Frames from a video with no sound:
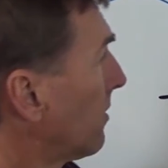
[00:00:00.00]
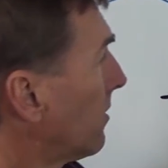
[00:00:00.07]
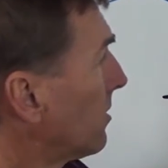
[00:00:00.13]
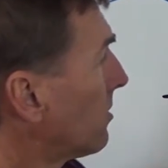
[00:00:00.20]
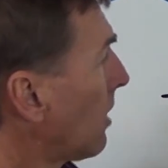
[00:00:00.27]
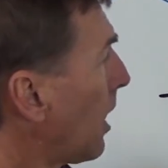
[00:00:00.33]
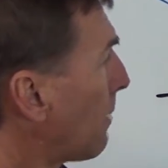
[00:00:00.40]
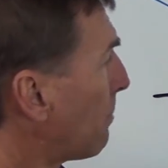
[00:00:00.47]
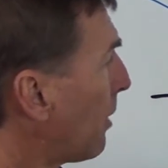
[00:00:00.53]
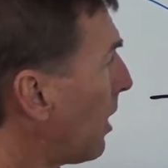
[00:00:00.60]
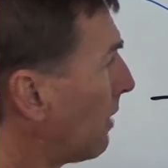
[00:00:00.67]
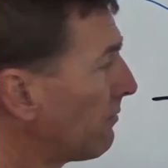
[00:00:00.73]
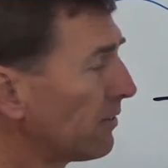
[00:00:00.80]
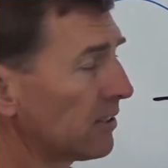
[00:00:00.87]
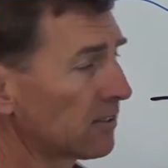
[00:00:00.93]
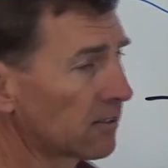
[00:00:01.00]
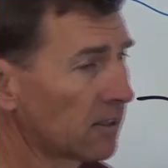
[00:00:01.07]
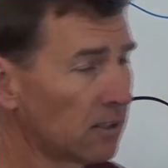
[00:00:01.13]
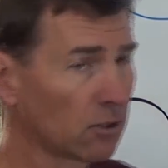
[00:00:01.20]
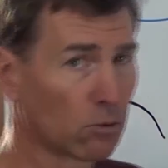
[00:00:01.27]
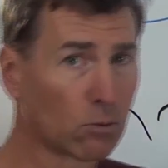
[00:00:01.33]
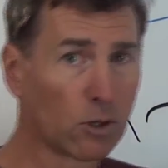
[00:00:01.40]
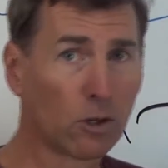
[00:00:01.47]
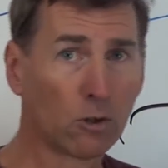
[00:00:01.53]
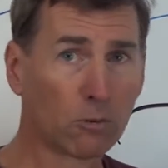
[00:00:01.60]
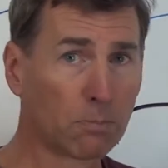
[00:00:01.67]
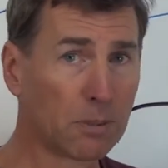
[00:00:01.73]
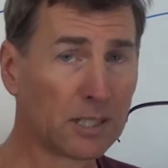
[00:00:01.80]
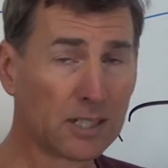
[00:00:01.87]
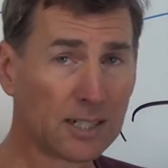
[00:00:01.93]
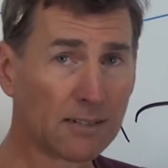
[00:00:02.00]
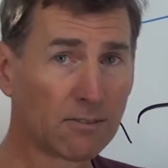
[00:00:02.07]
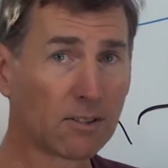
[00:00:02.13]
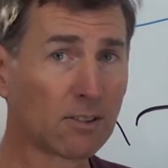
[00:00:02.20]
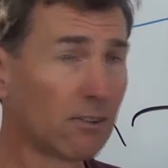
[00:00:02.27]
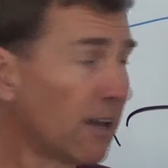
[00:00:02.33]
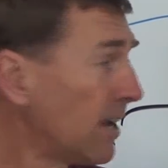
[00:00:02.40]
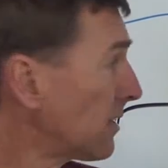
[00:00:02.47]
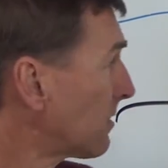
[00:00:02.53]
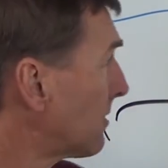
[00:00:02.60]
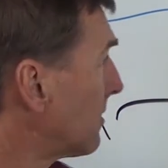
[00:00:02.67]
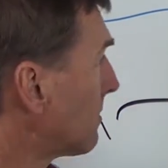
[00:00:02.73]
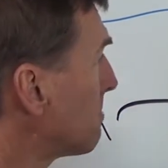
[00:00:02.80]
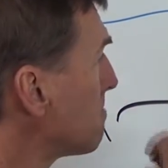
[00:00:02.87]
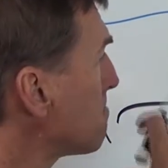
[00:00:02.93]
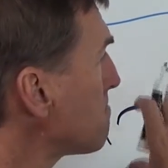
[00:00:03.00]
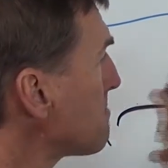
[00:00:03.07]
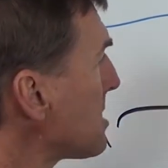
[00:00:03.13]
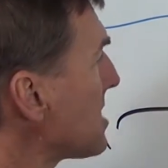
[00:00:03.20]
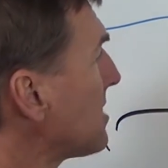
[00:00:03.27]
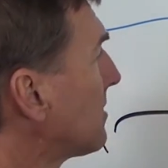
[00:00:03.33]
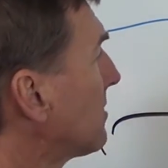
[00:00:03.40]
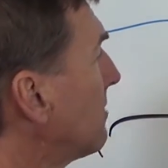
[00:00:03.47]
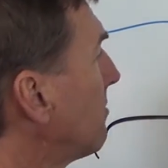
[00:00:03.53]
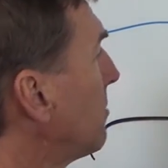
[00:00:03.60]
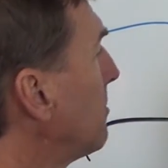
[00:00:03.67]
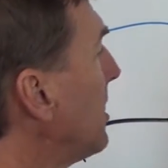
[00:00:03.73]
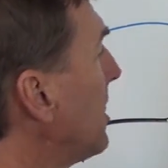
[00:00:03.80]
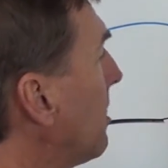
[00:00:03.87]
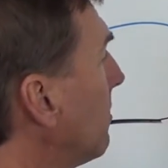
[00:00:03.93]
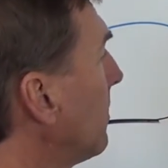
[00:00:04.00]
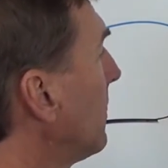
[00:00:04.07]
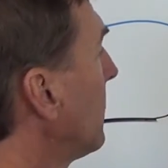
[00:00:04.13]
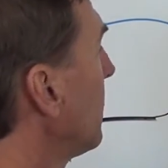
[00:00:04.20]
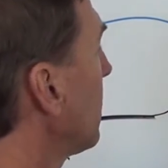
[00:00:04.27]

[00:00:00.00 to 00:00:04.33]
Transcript: the top off and it's going to erode, but nevertheless this massive amount